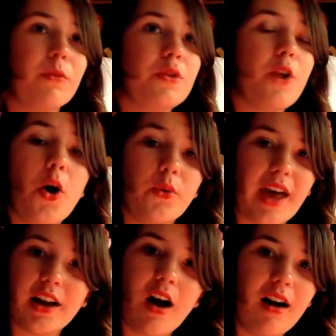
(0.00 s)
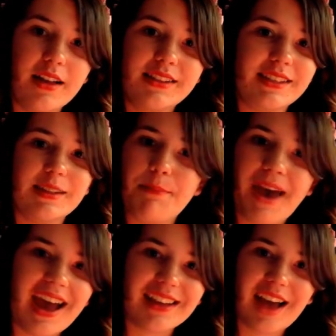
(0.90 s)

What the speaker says: know that Hans is a bad